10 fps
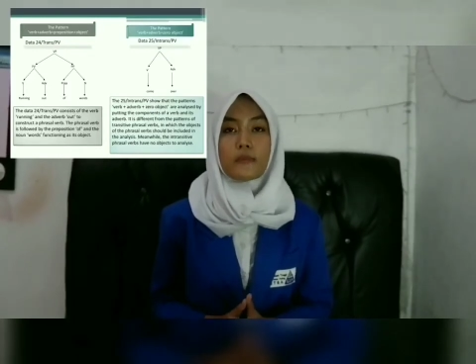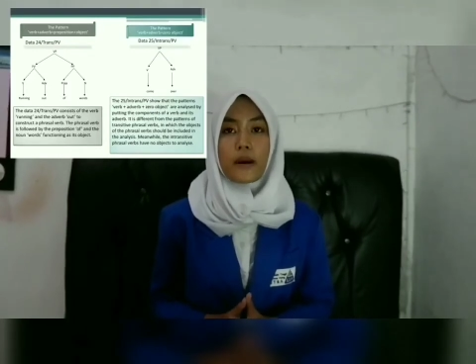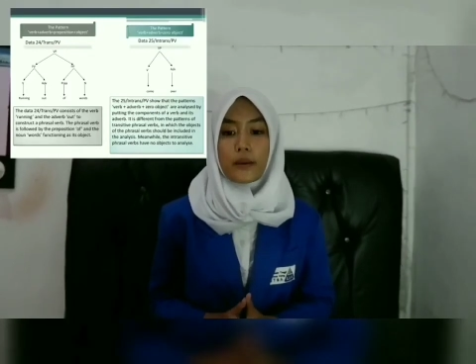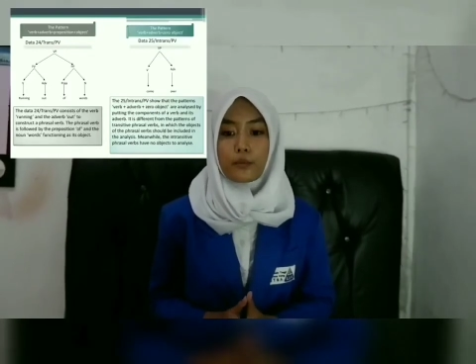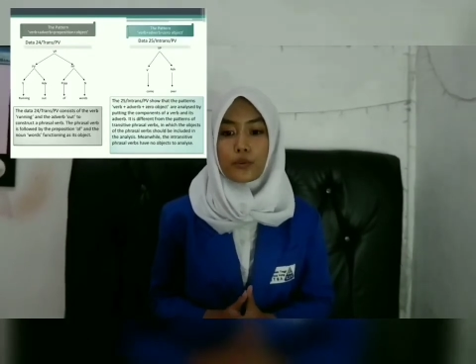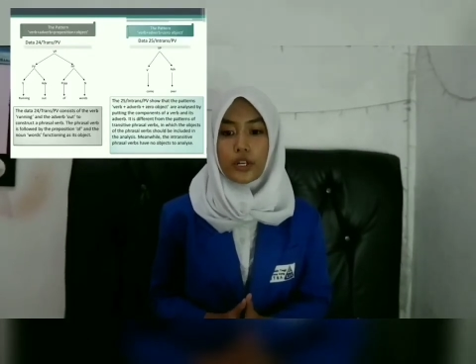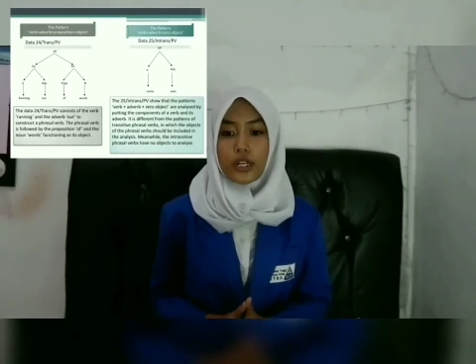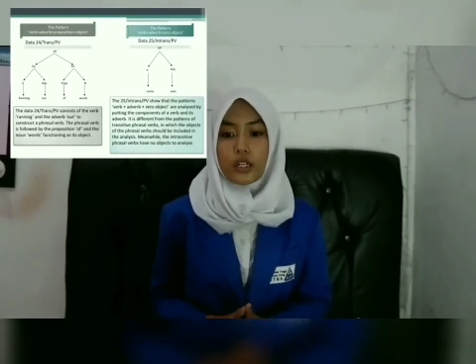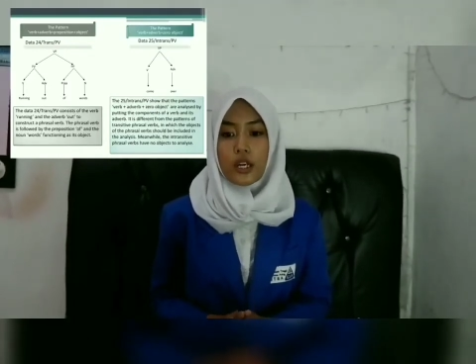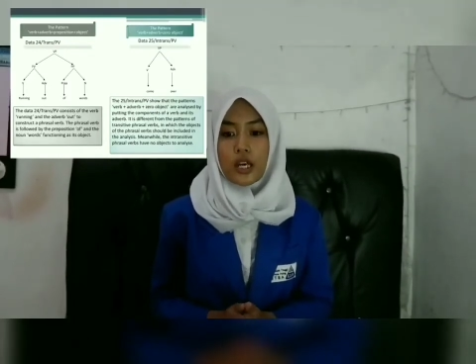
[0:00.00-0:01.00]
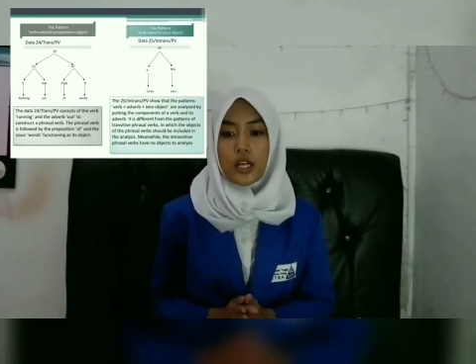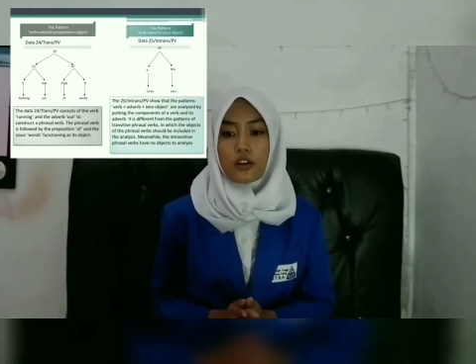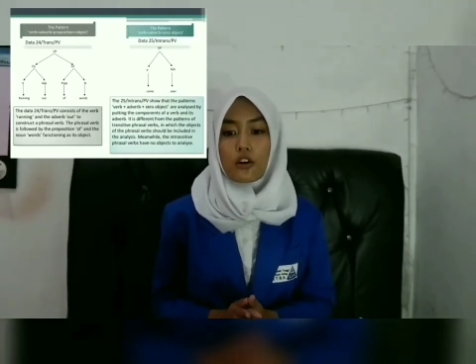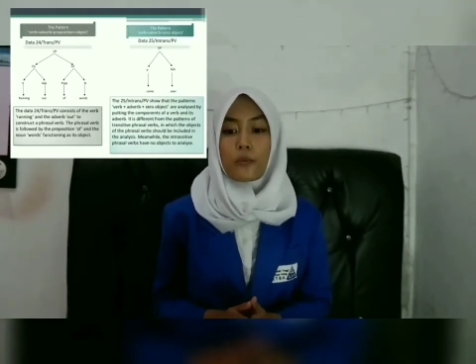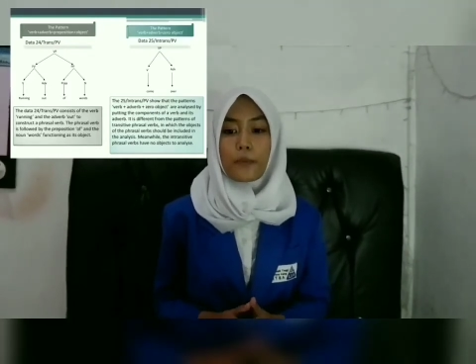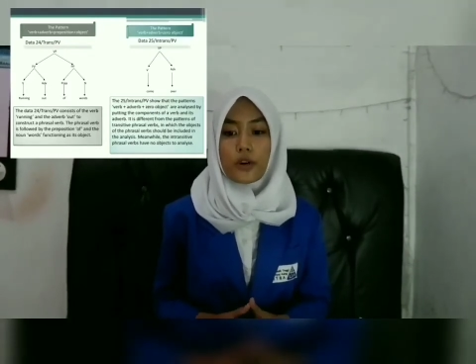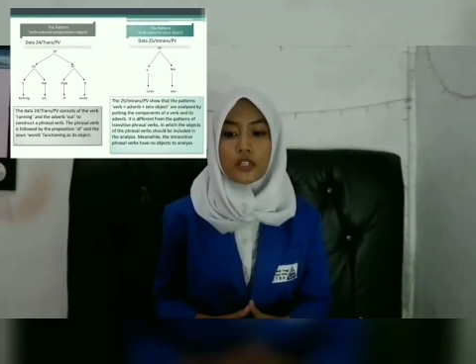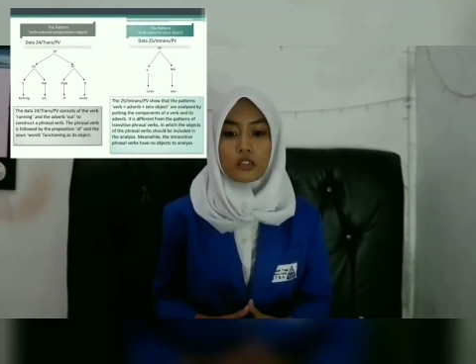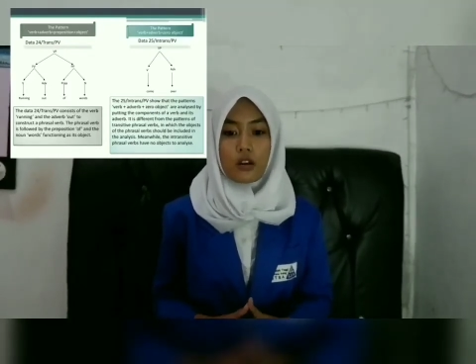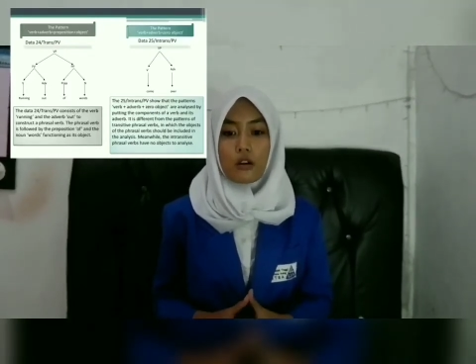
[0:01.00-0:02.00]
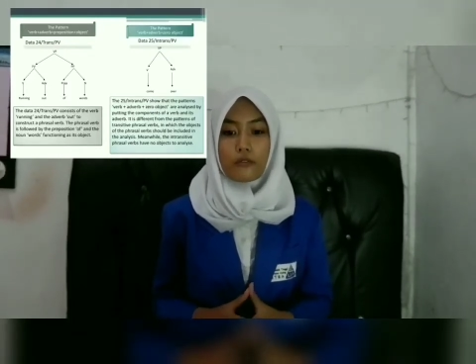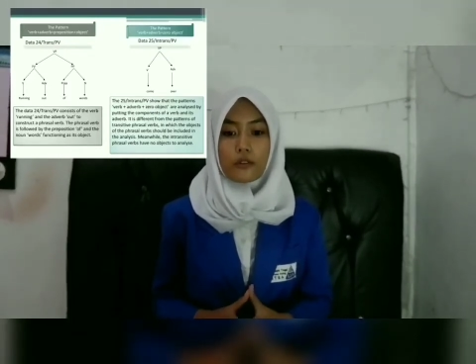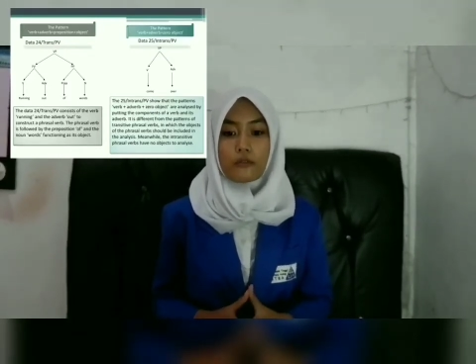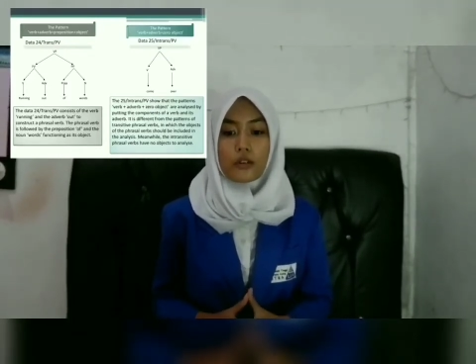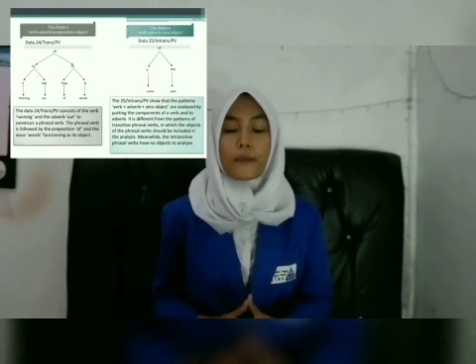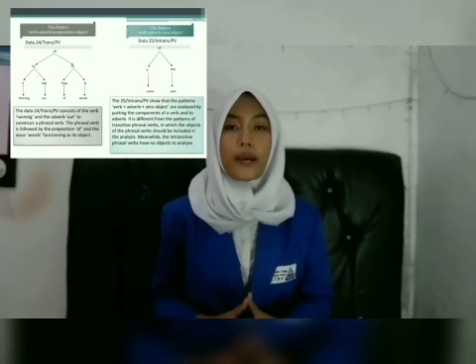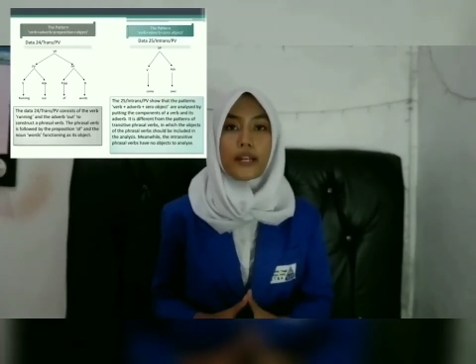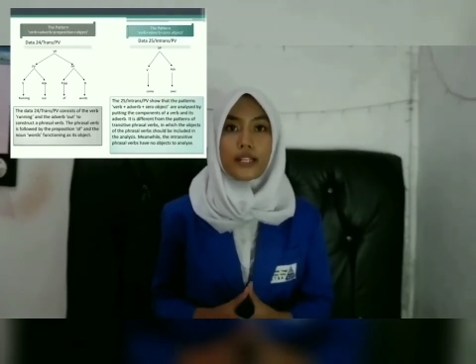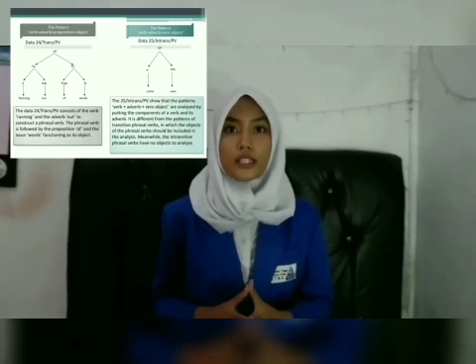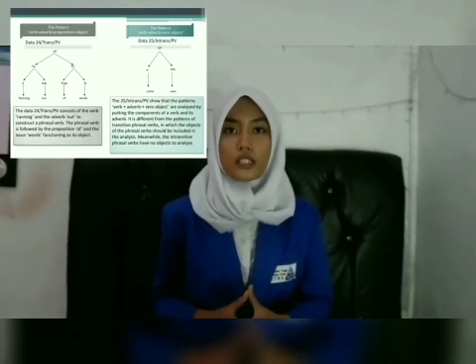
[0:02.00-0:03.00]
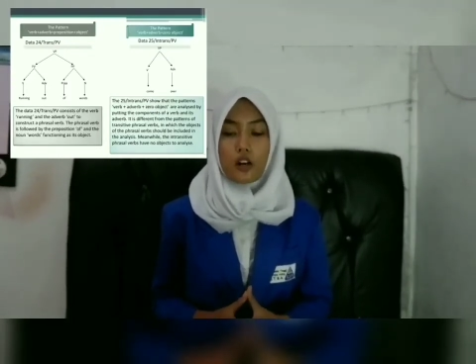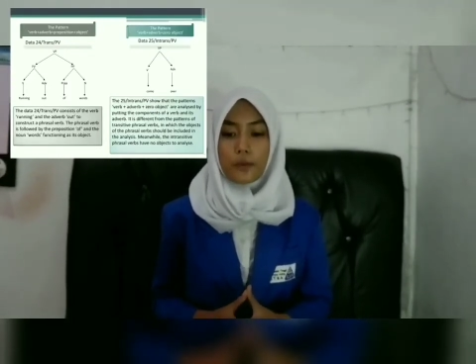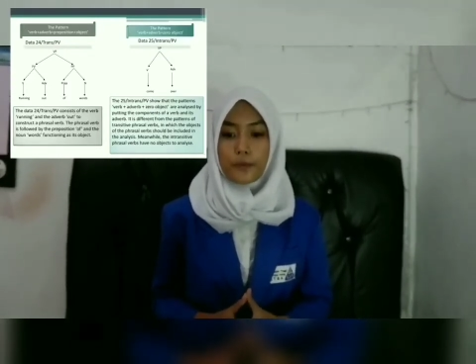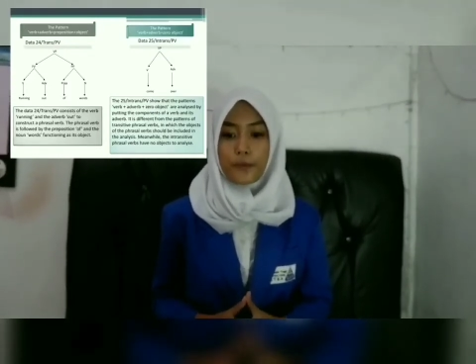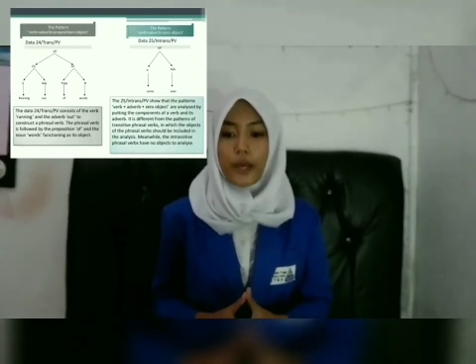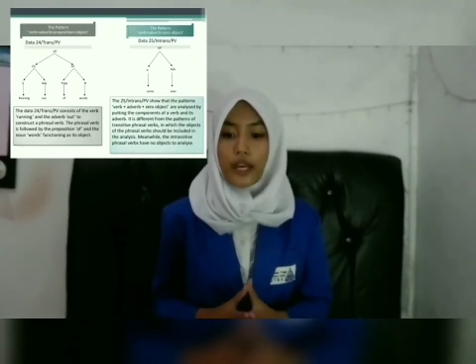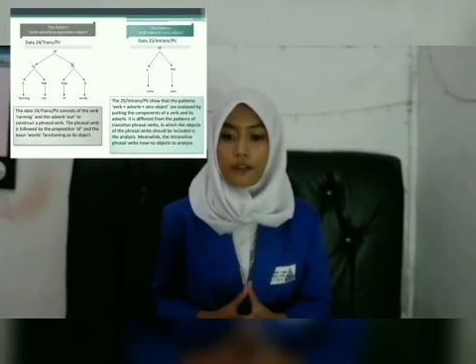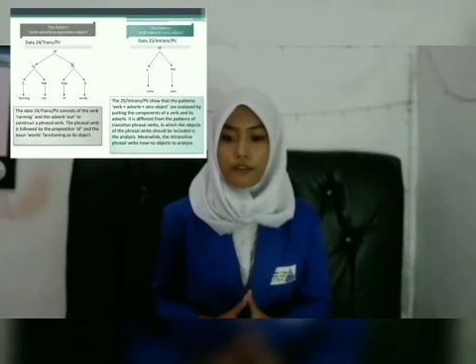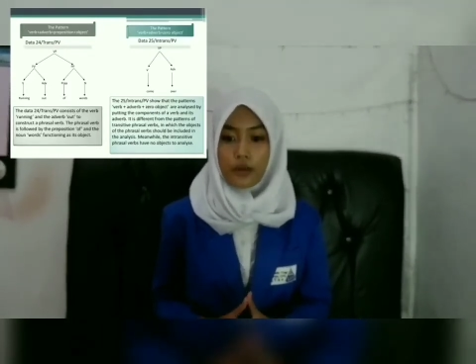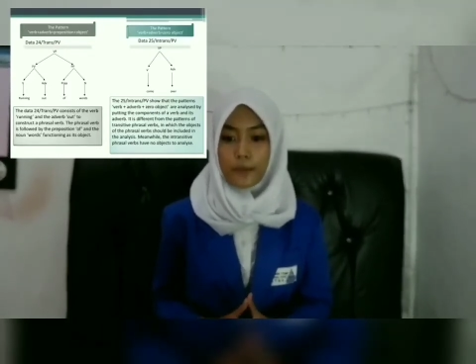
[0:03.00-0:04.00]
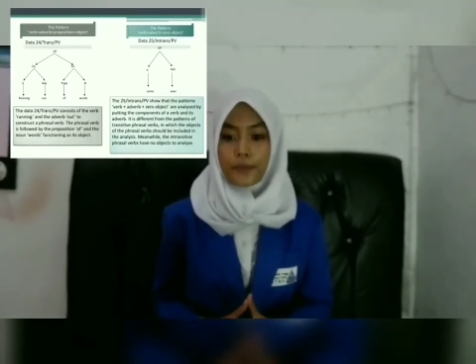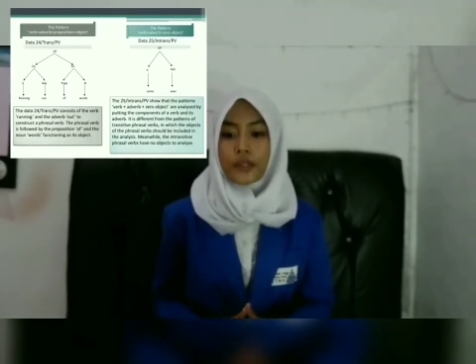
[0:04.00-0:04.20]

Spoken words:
by putting the components of a verb and its adverb.